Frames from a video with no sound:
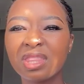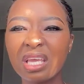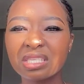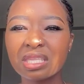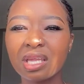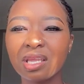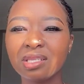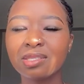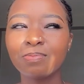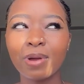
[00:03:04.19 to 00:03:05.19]
things that
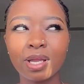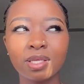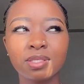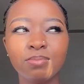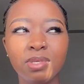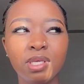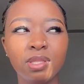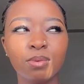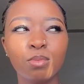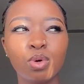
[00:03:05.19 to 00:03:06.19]
inspires me
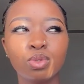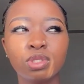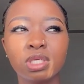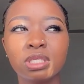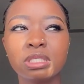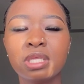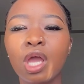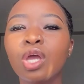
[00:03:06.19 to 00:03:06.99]
the most is